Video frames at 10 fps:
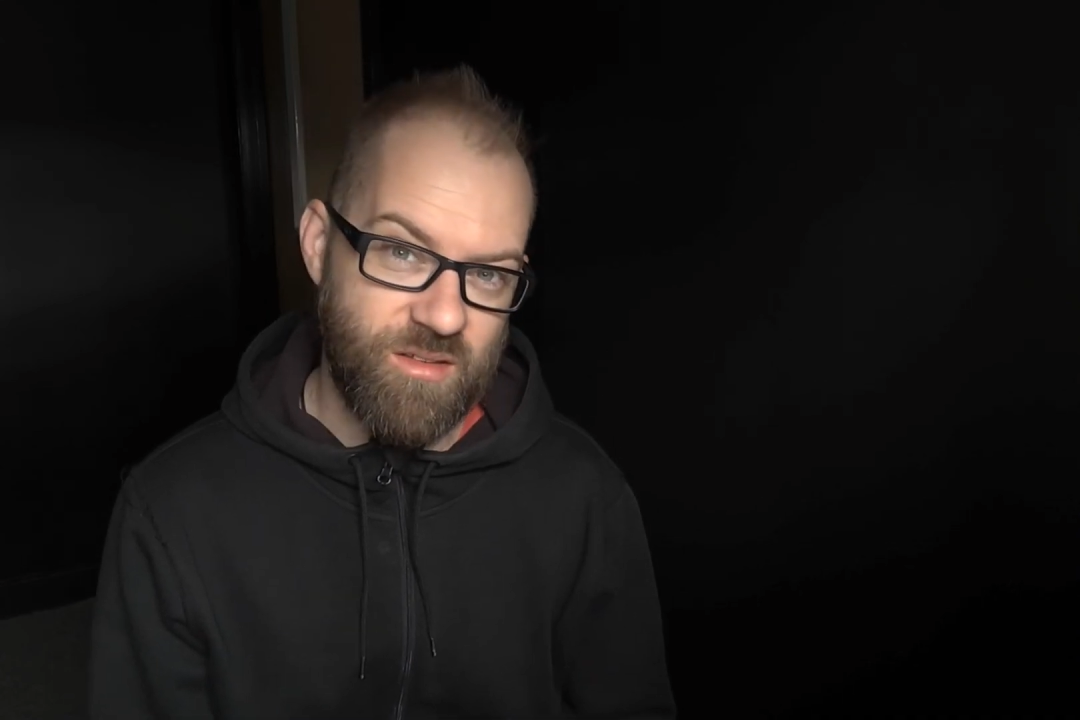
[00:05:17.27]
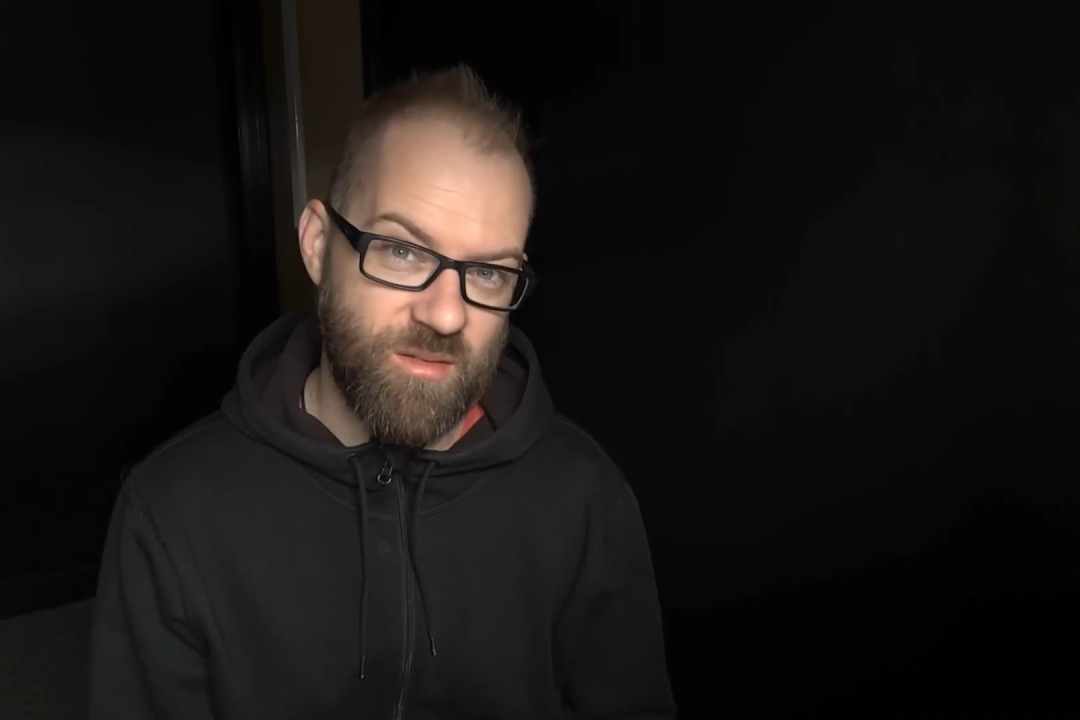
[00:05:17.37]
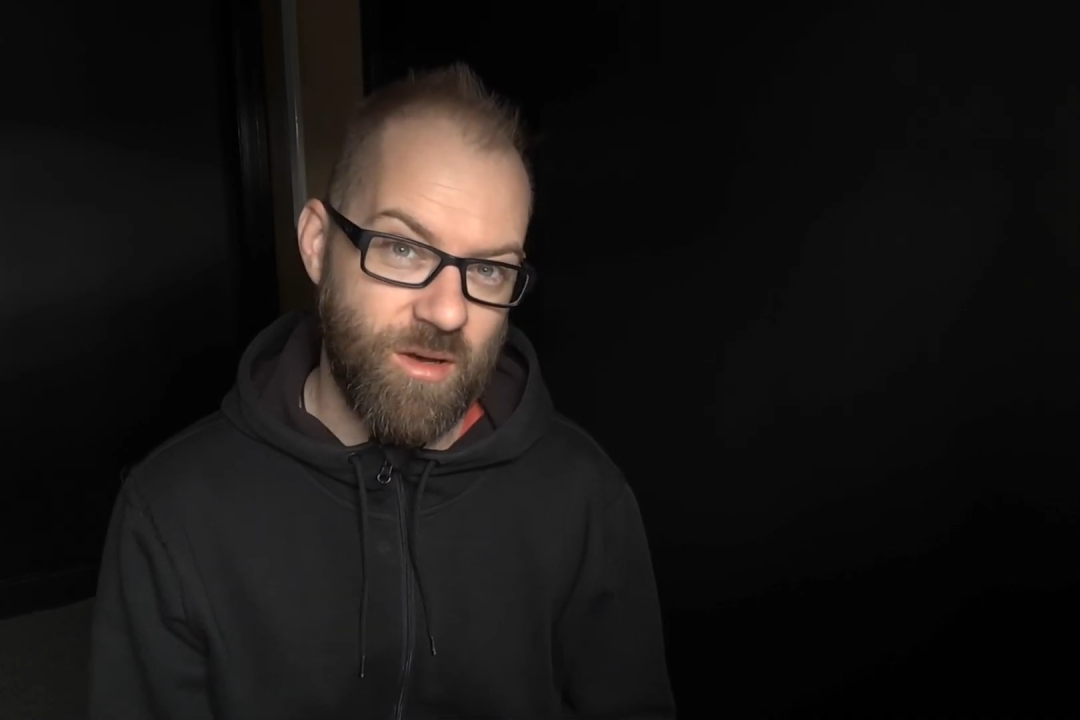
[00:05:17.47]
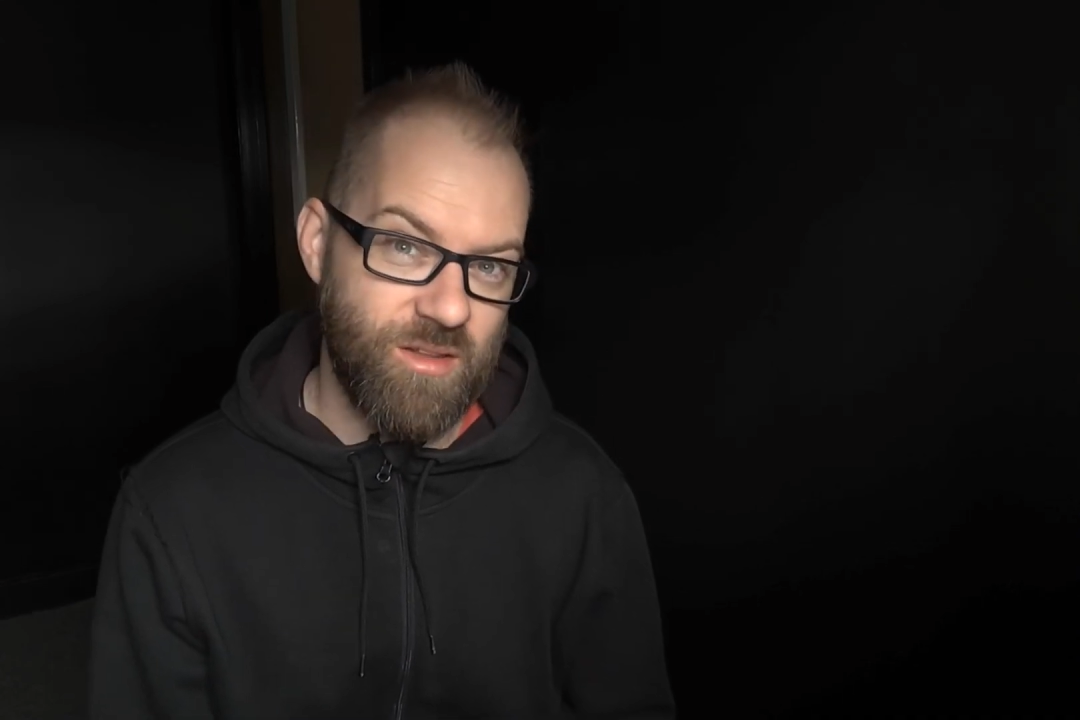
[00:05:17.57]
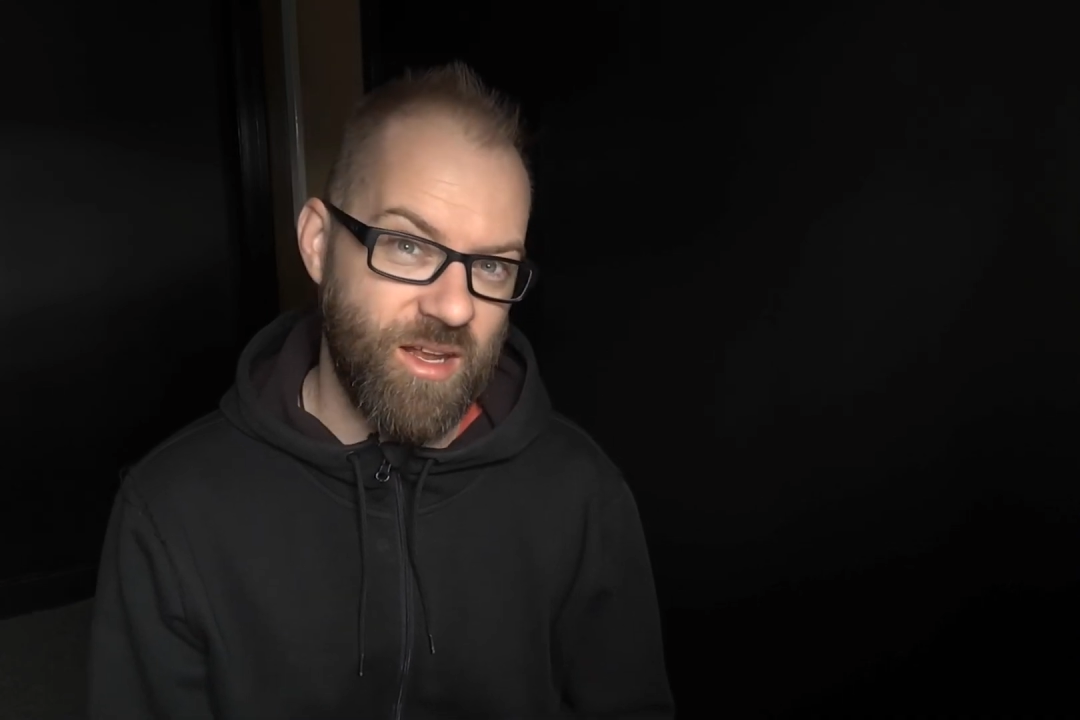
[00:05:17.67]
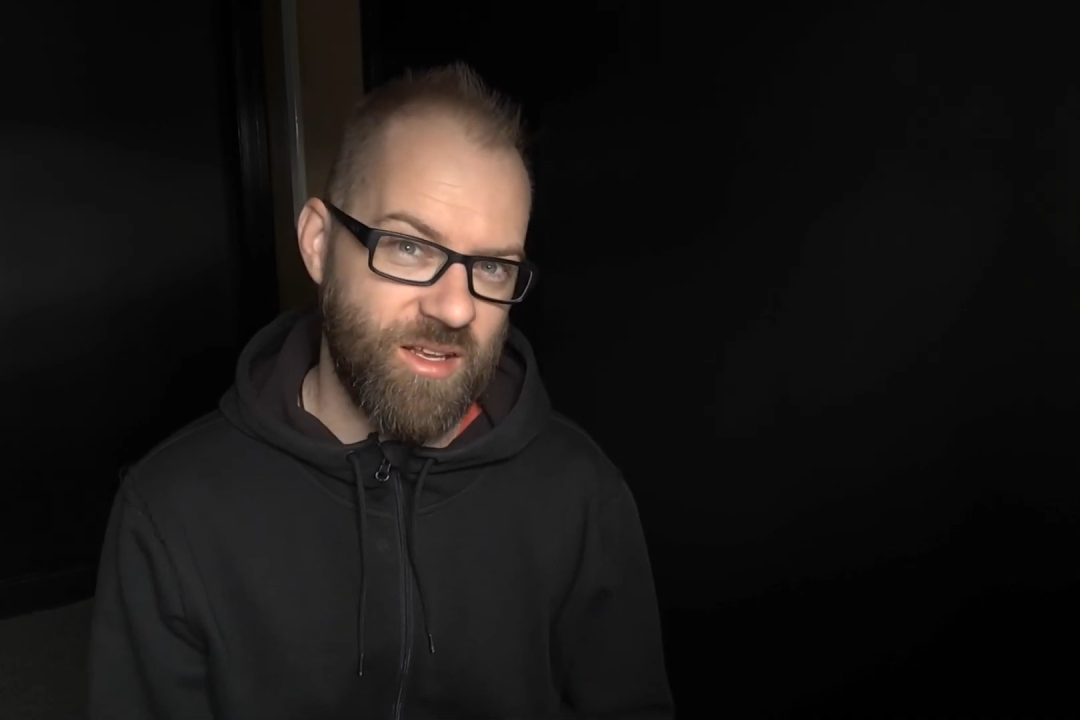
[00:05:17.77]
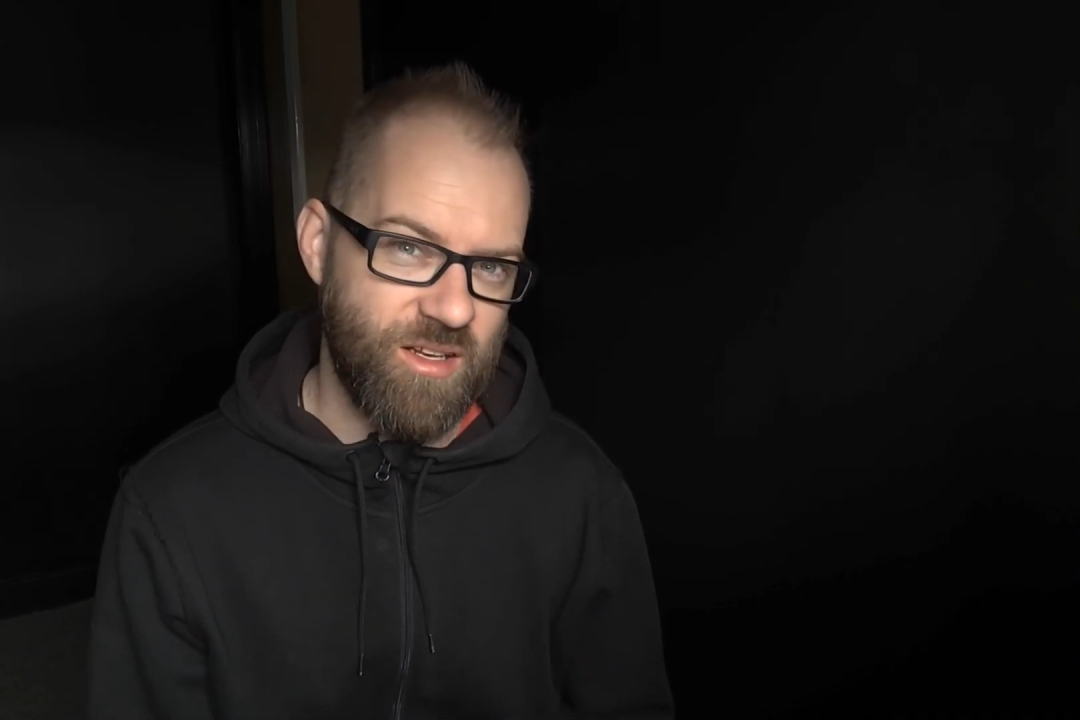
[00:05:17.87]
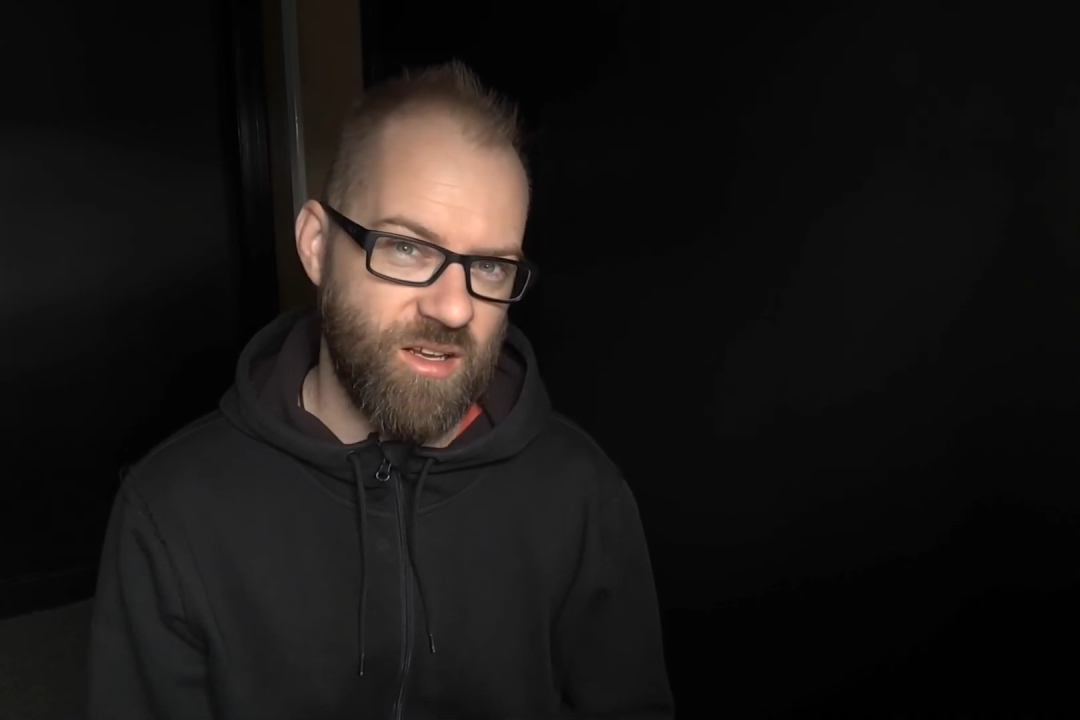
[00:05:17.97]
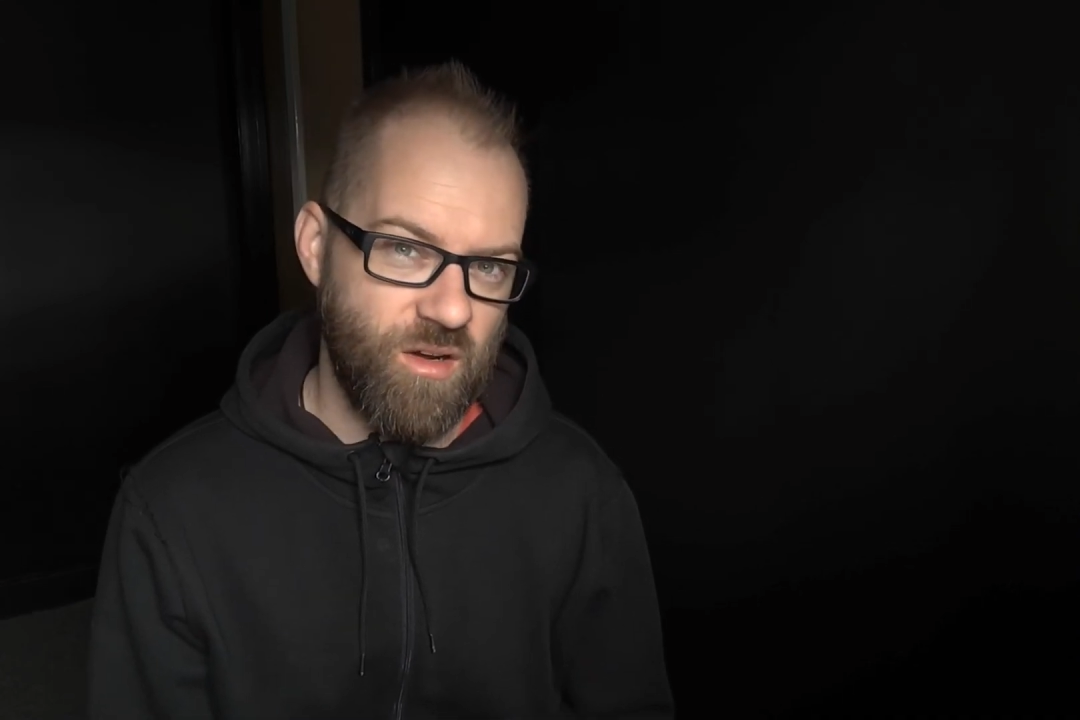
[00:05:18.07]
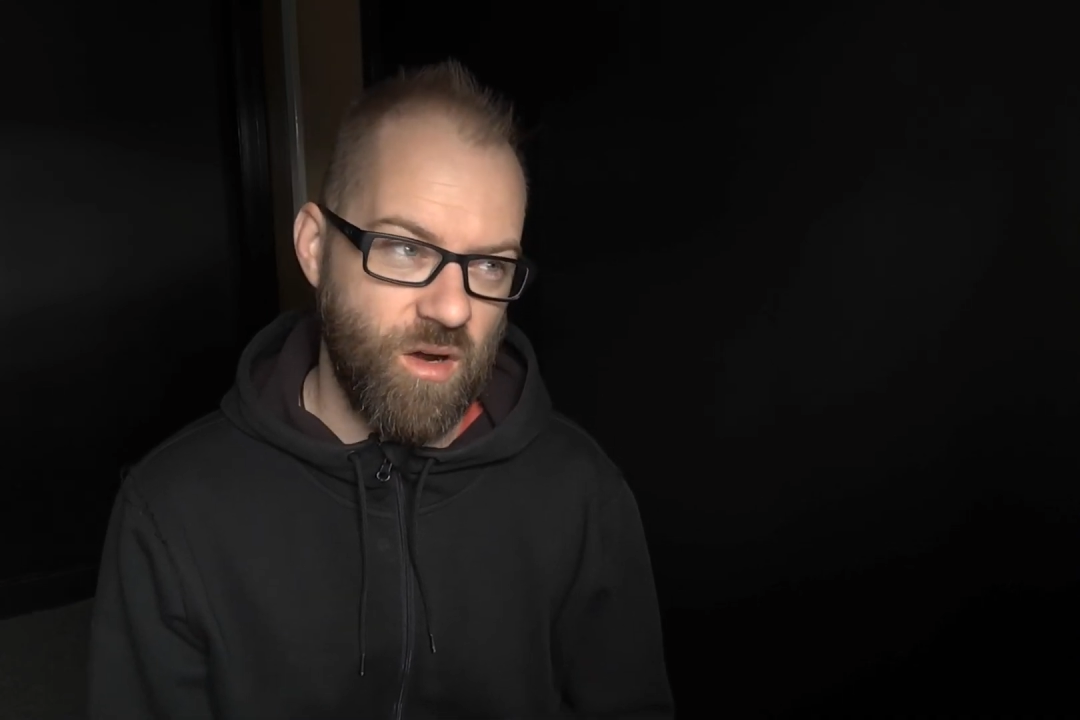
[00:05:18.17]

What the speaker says: about letting it go